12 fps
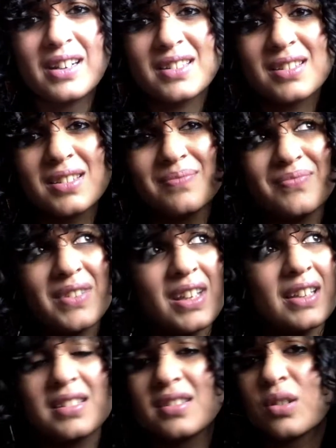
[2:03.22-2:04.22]
it's
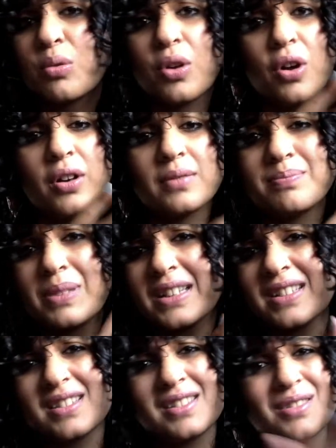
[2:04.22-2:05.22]
so not.
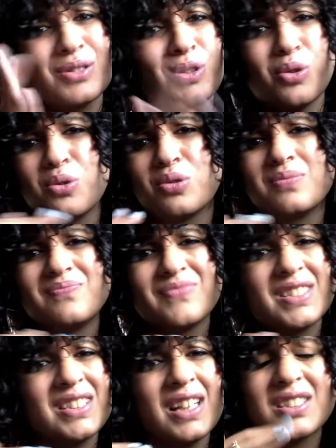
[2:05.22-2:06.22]
Please, no.
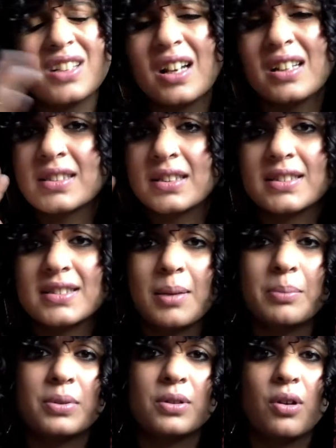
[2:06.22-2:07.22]
Such a classic
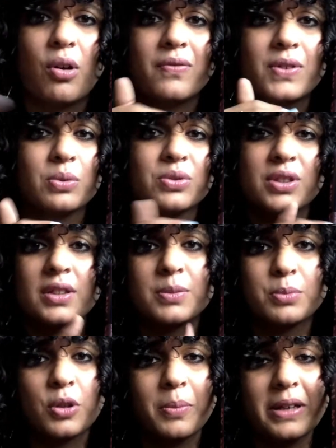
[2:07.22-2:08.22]
example of don't judge a
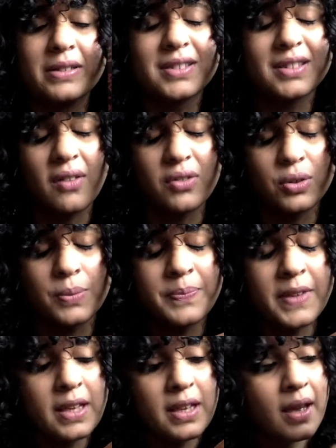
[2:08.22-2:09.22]
book by its cover.
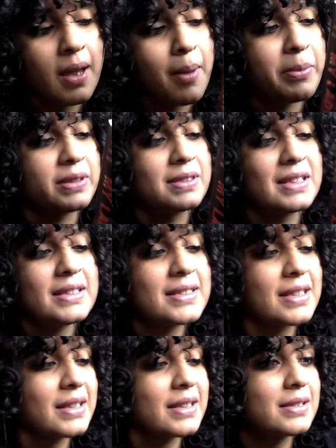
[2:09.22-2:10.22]
But this
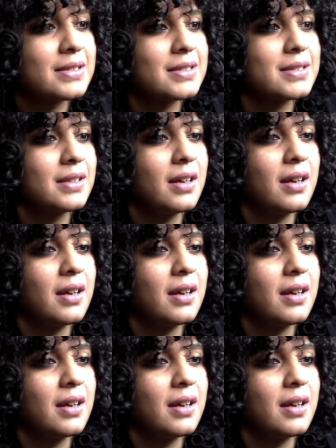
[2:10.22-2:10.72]
is